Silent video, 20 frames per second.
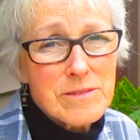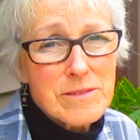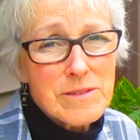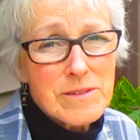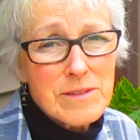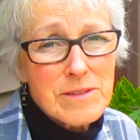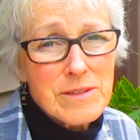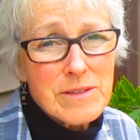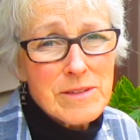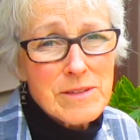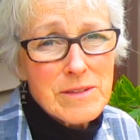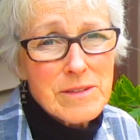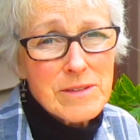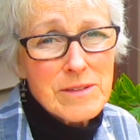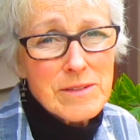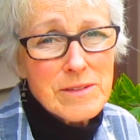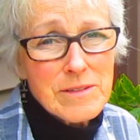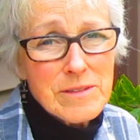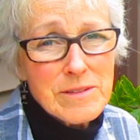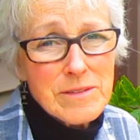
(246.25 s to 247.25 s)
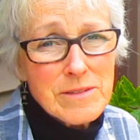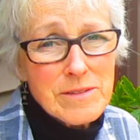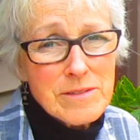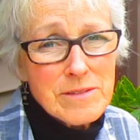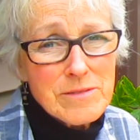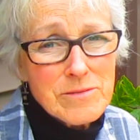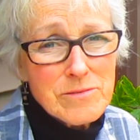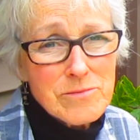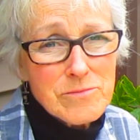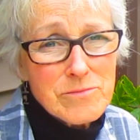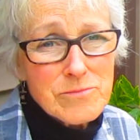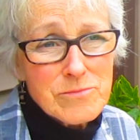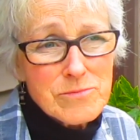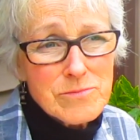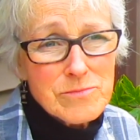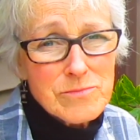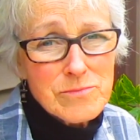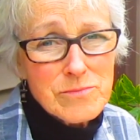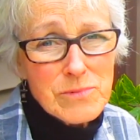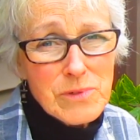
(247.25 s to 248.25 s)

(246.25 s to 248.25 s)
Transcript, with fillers: in the... Well, we'll,